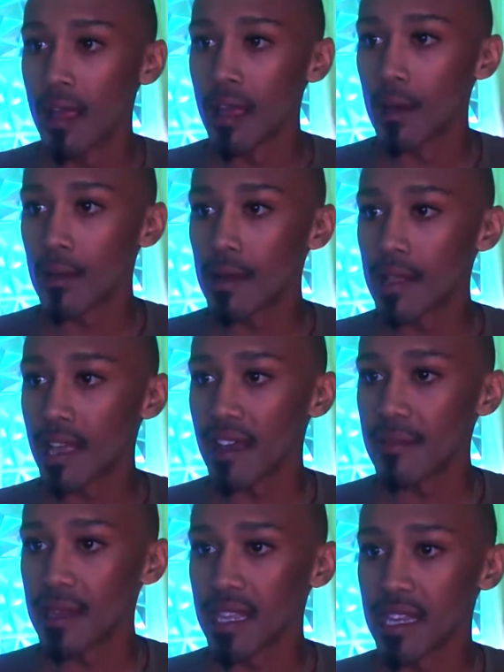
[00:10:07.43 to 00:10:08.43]
Well, I've
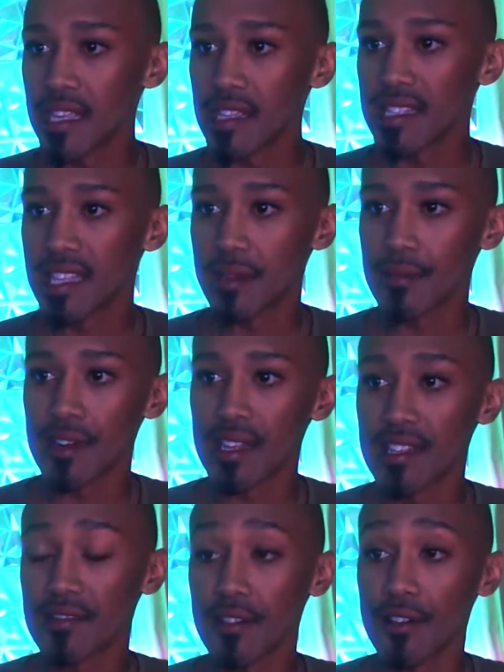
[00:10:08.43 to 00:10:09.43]
been getting the same
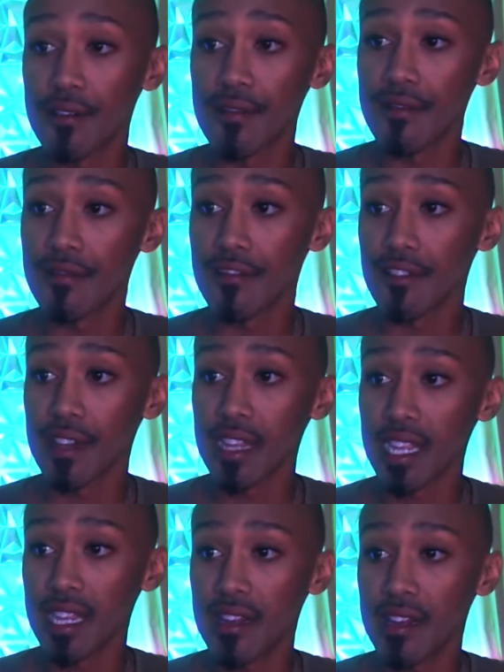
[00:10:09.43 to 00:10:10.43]
readings for over a
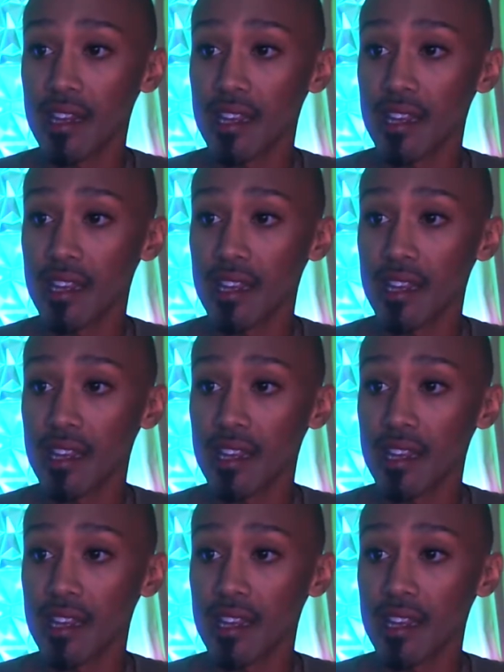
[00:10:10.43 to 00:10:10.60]
year,